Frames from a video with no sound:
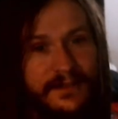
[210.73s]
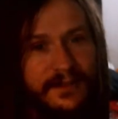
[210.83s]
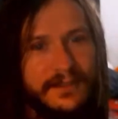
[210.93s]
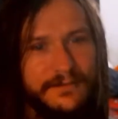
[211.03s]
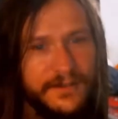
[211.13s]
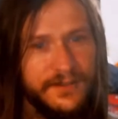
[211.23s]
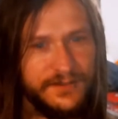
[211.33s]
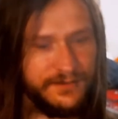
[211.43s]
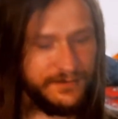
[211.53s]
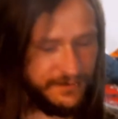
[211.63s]
a
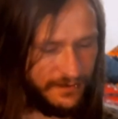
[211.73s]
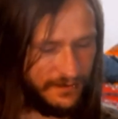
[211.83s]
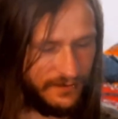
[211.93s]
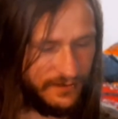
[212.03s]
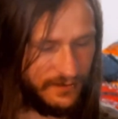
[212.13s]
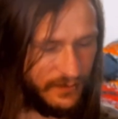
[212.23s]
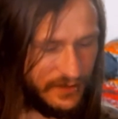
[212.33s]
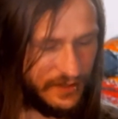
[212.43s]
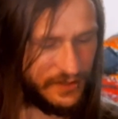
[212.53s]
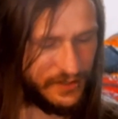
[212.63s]
defensive
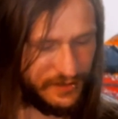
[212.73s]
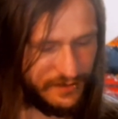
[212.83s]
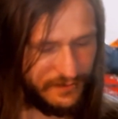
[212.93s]
position.